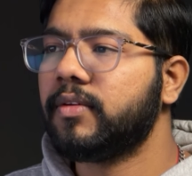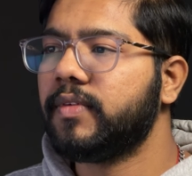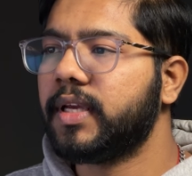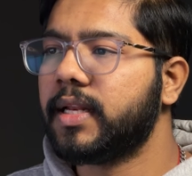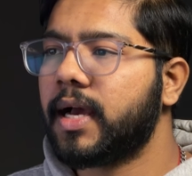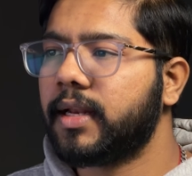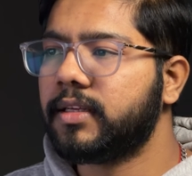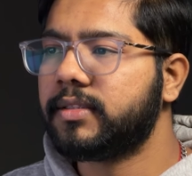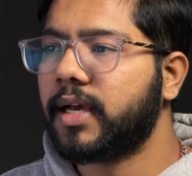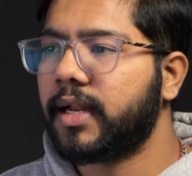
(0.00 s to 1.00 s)
We can add a
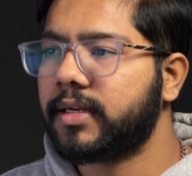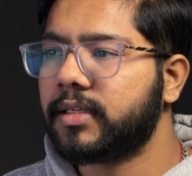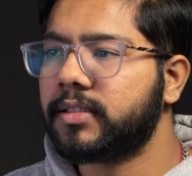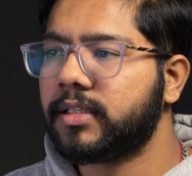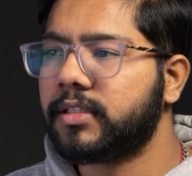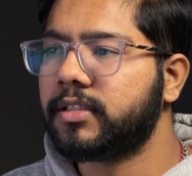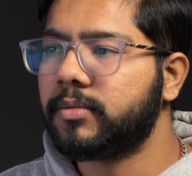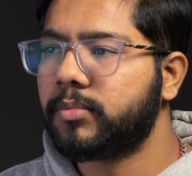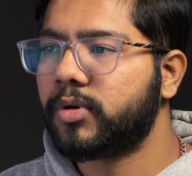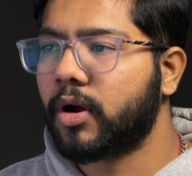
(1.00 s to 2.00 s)
status, it's
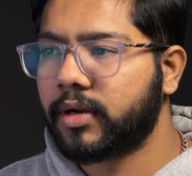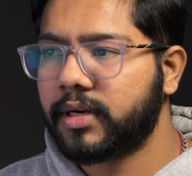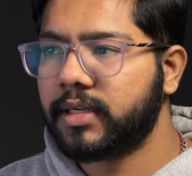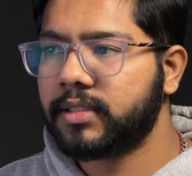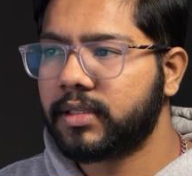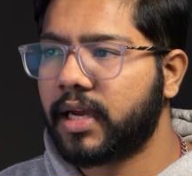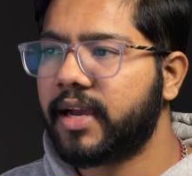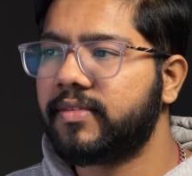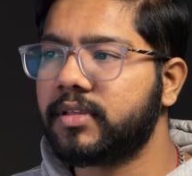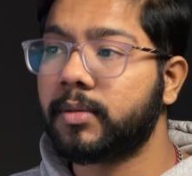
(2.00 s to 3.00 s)
in progress, I
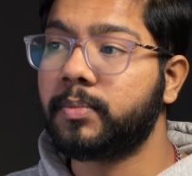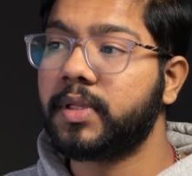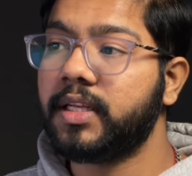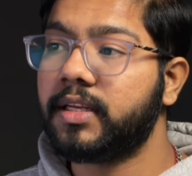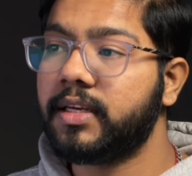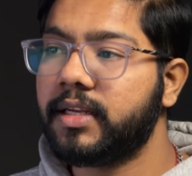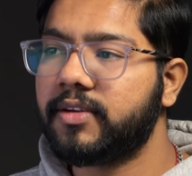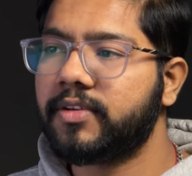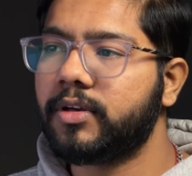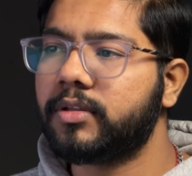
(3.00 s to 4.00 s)
haven't completed.
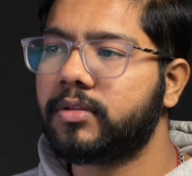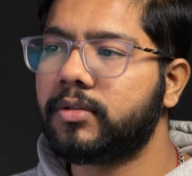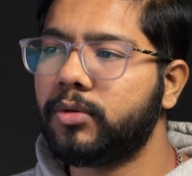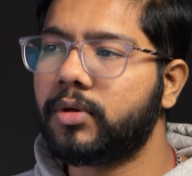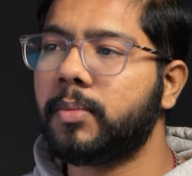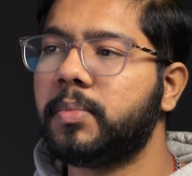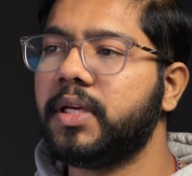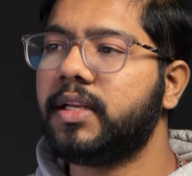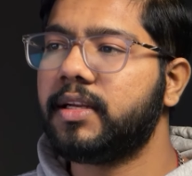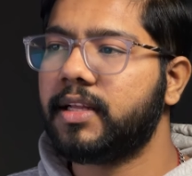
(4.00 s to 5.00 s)
If you do
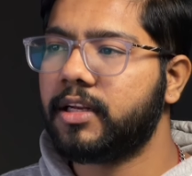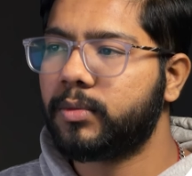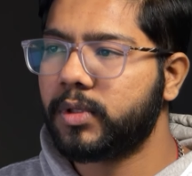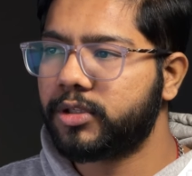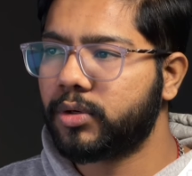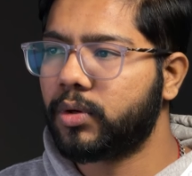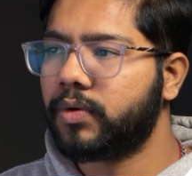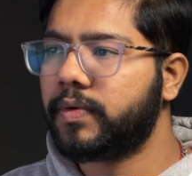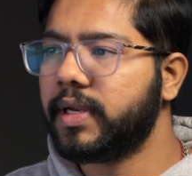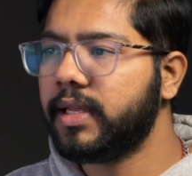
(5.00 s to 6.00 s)
completed, then it will show
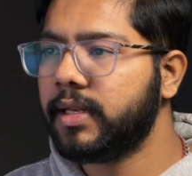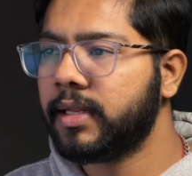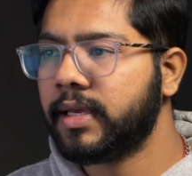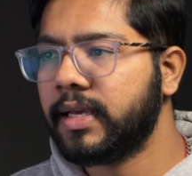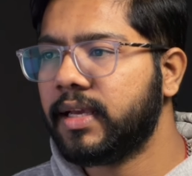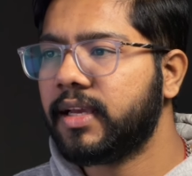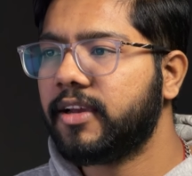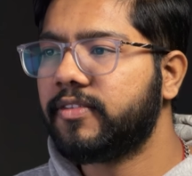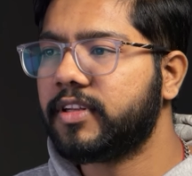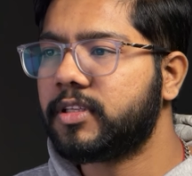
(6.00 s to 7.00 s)
green.
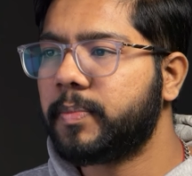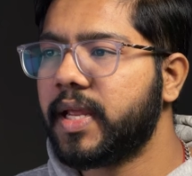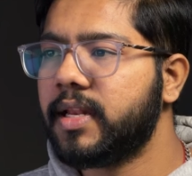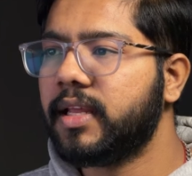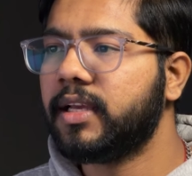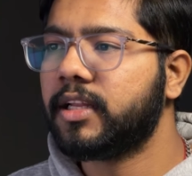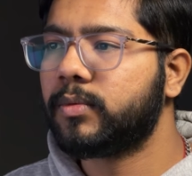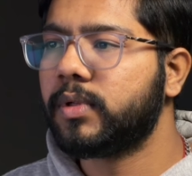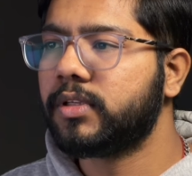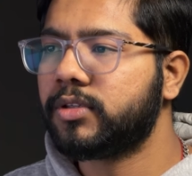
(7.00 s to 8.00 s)
If it's pending,
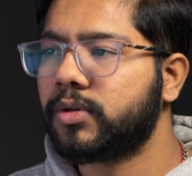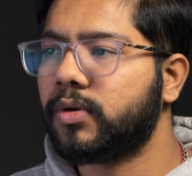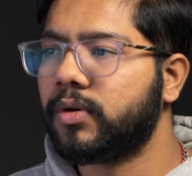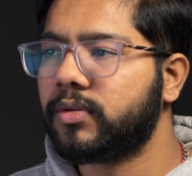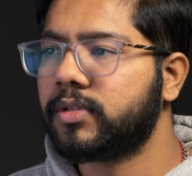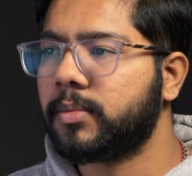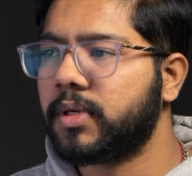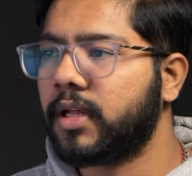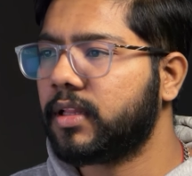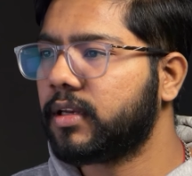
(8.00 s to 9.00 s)
it will show some
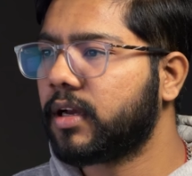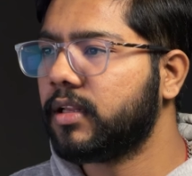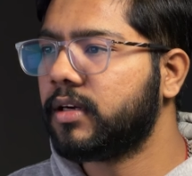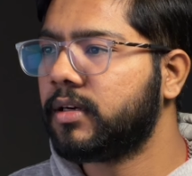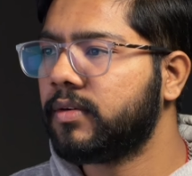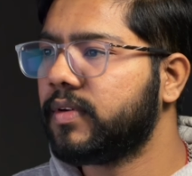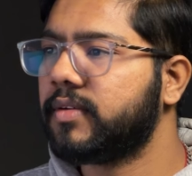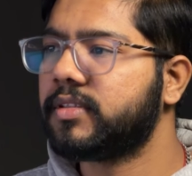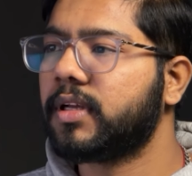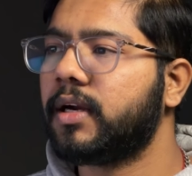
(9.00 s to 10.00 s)
another color. We
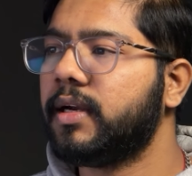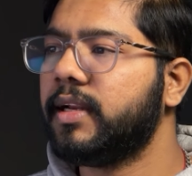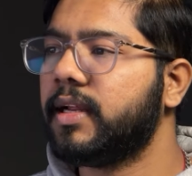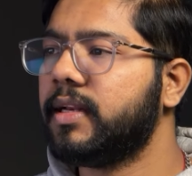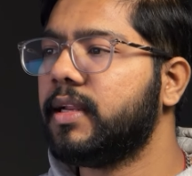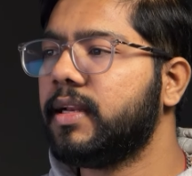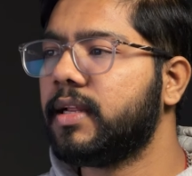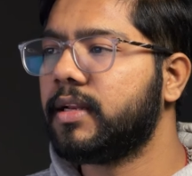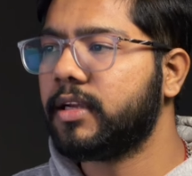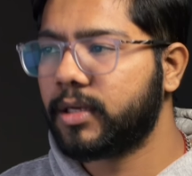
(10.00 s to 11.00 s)
have start date, end date,
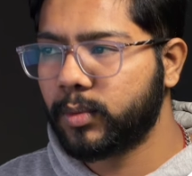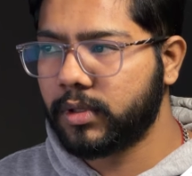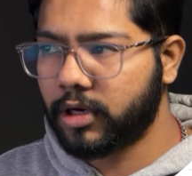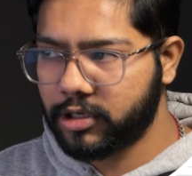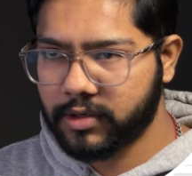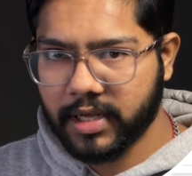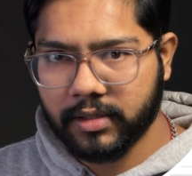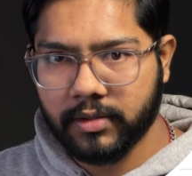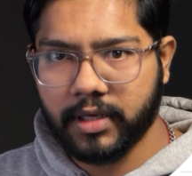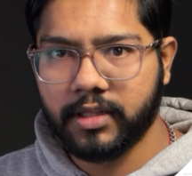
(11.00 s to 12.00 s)
and it will auto
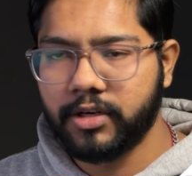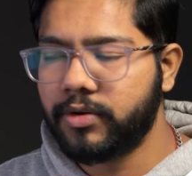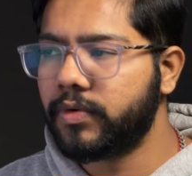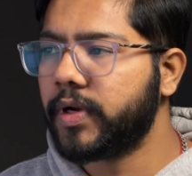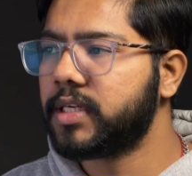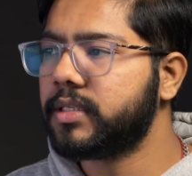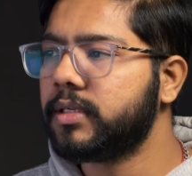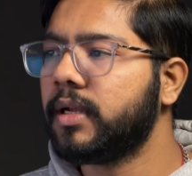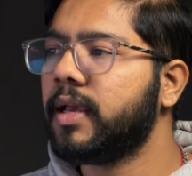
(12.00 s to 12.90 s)
calculate the duration.